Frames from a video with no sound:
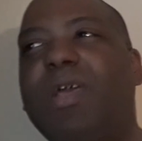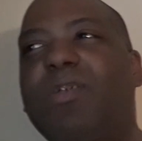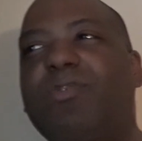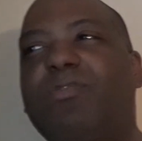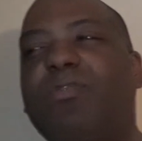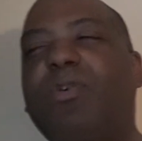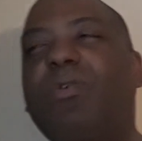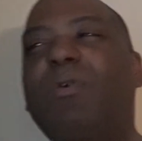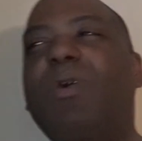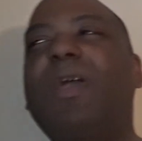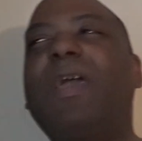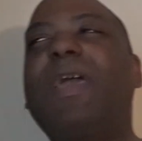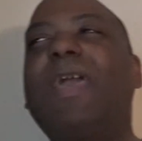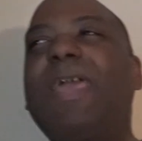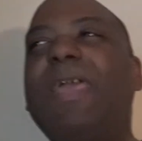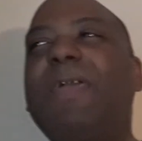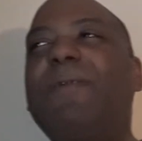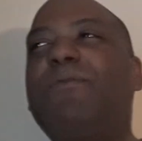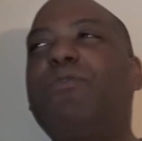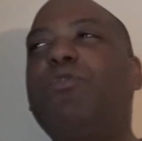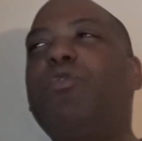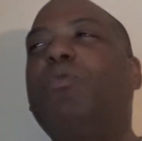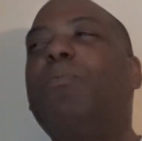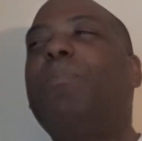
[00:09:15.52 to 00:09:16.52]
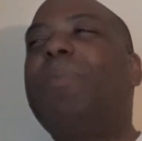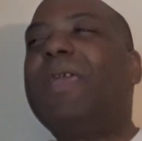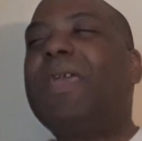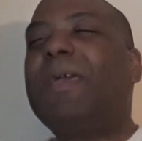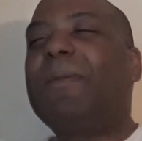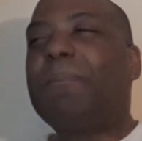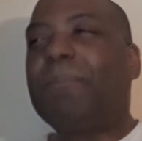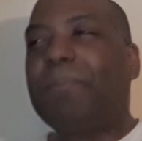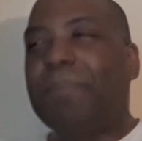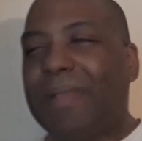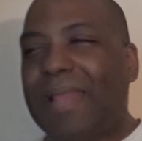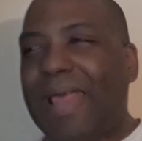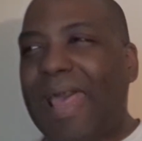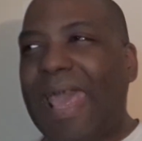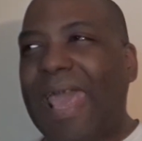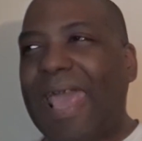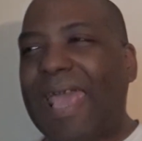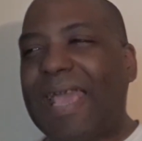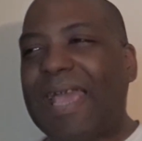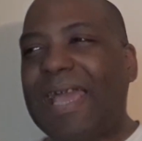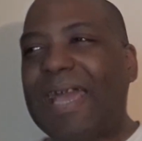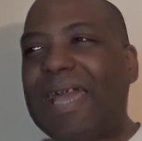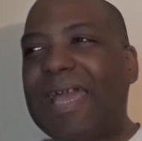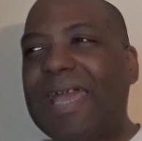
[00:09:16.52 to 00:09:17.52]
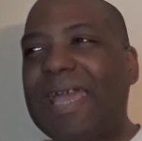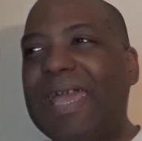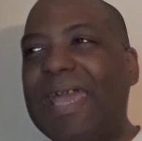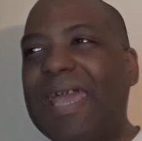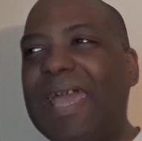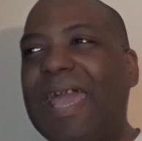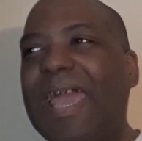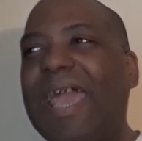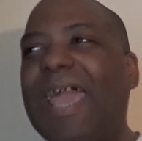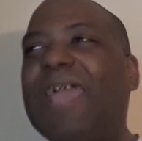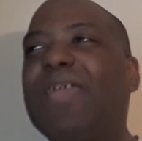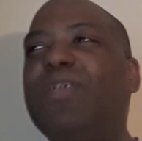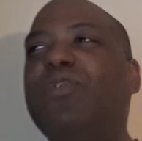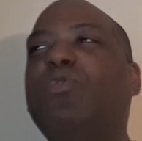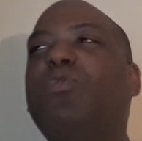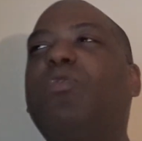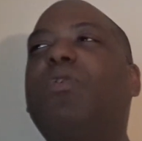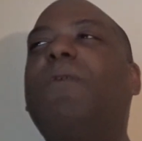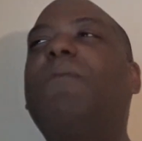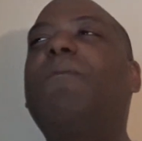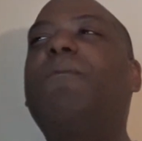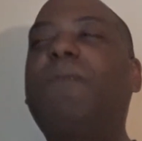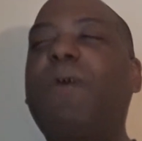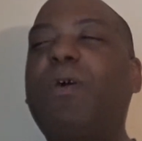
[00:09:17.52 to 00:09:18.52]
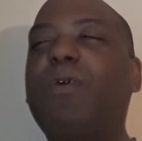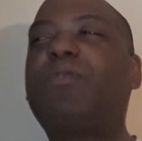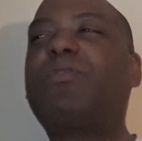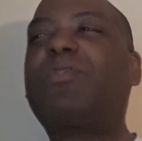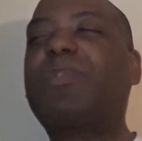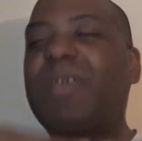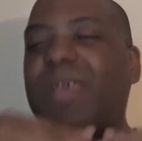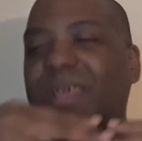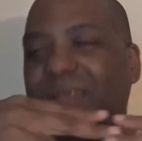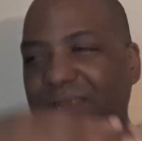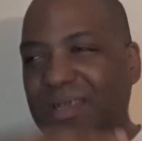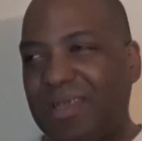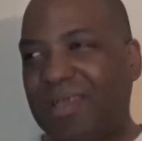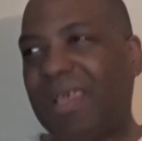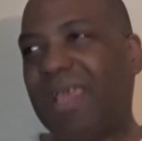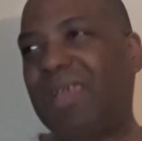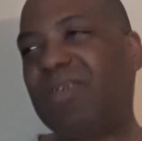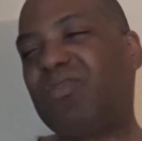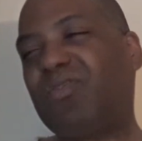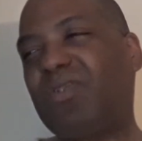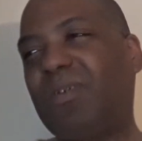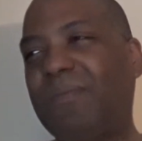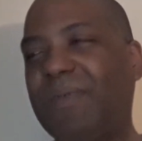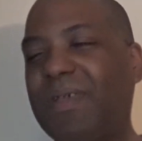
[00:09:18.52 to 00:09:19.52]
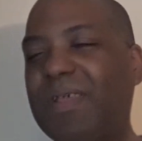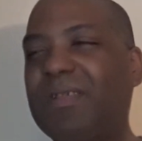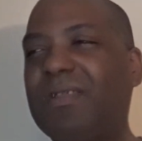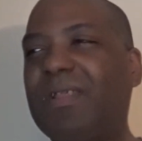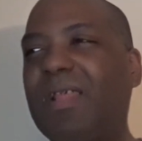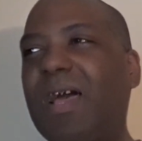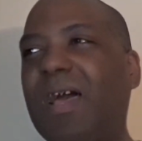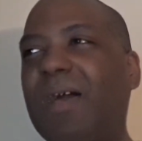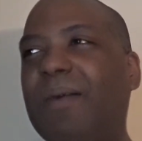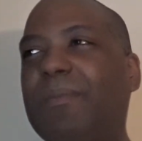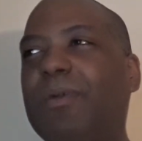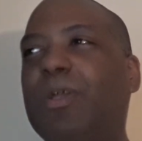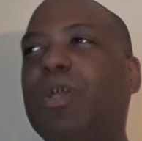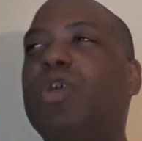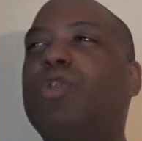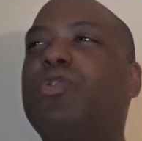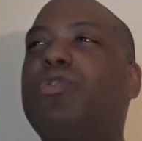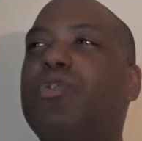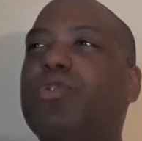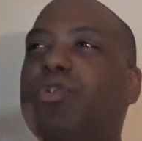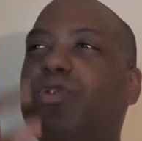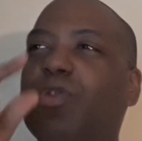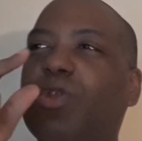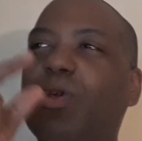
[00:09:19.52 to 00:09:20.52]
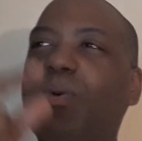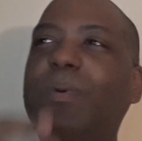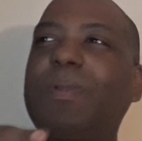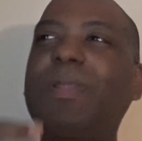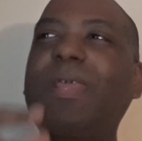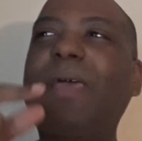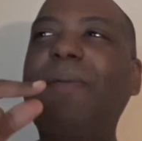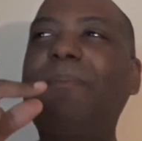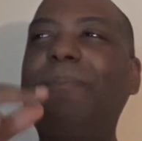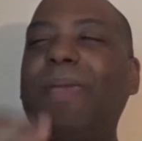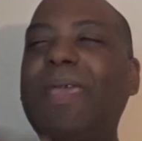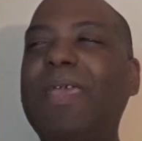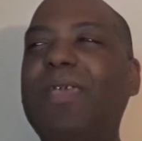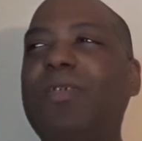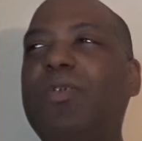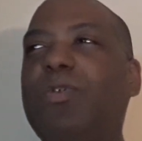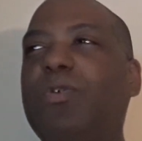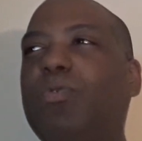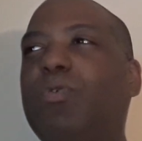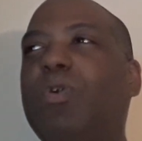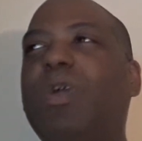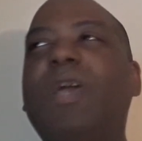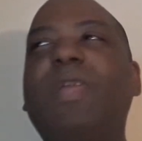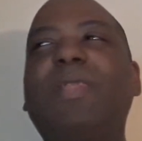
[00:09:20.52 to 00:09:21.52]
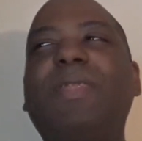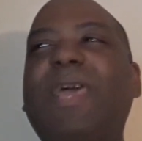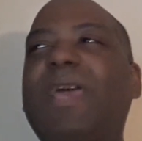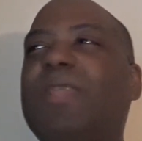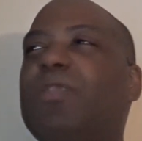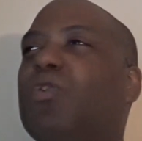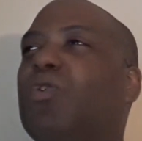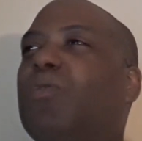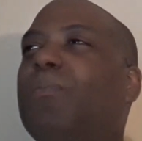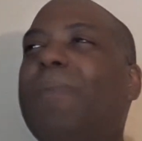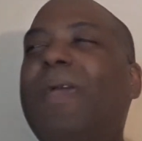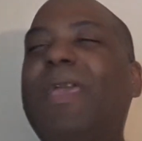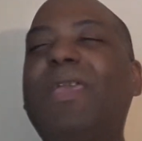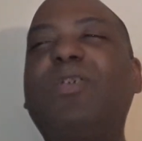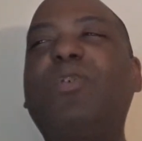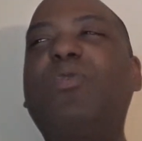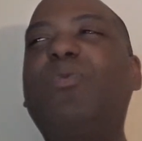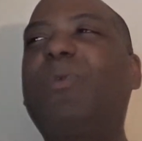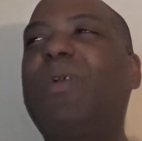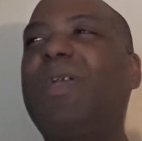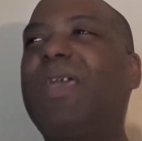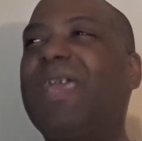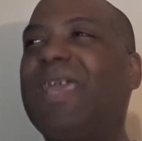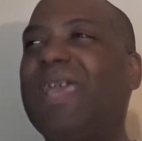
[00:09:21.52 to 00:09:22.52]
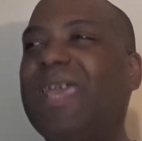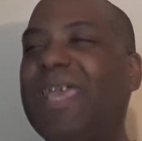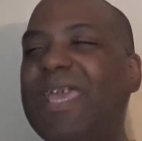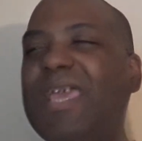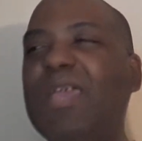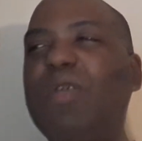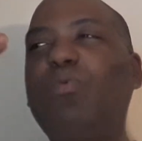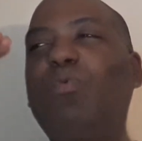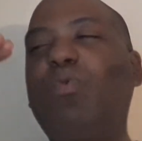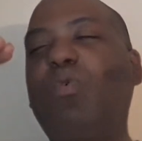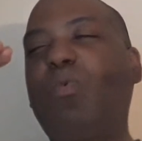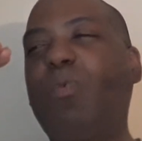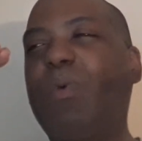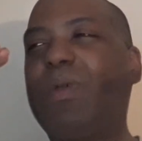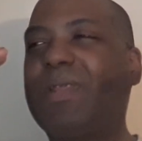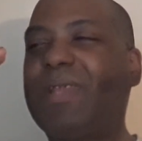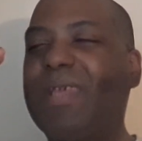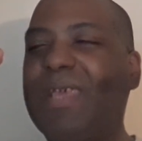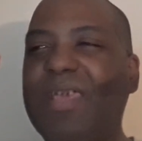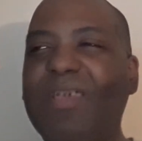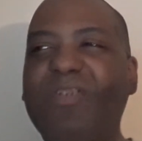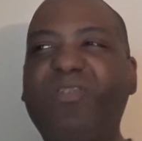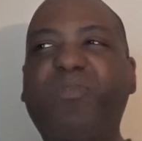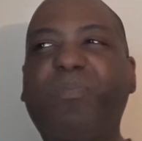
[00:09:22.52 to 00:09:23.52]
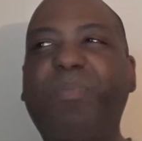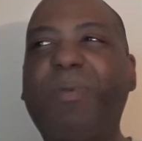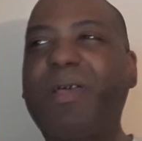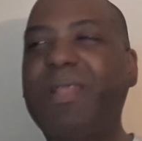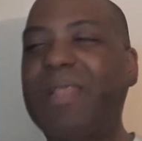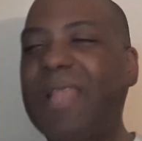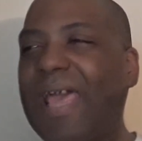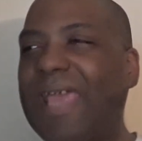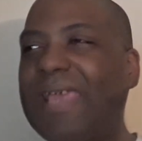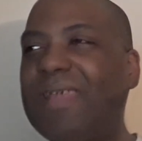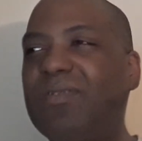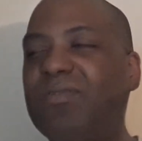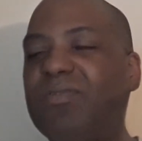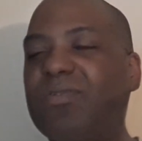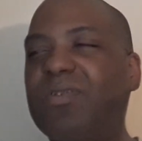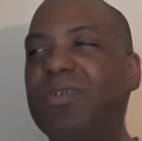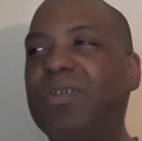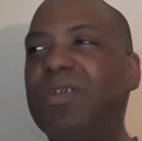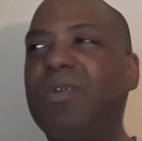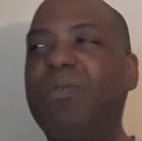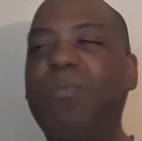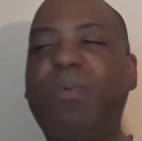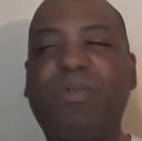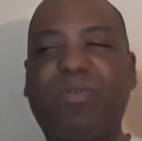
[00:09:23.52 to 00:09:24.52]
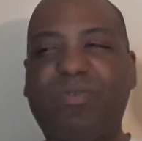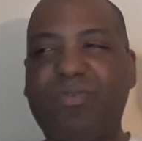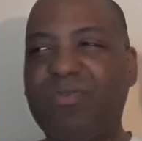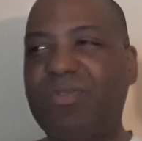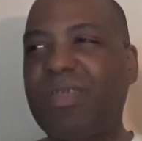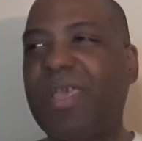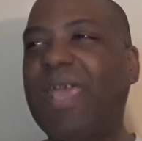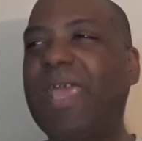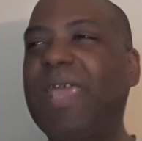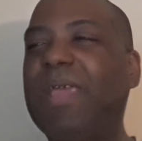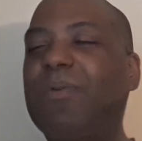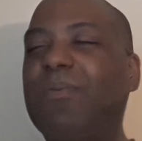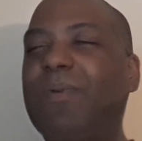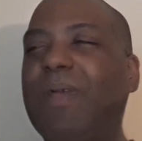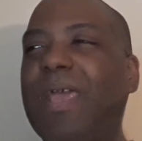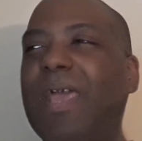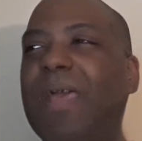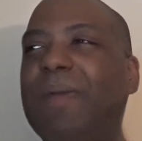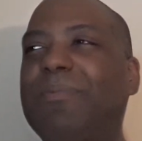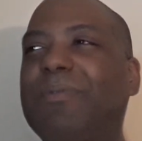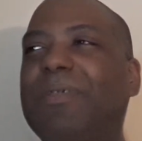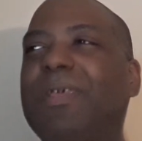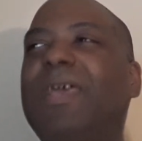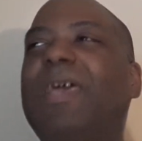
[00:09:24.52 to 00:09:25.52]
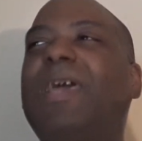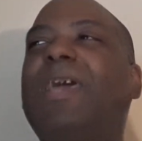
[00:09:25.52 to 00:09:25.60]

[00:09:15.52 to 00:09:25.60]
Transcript: So if you being black and you convert to the Nation of Islam, do you know what that make you? That don't make you equal with the Ishmaelites, which is the Arabs.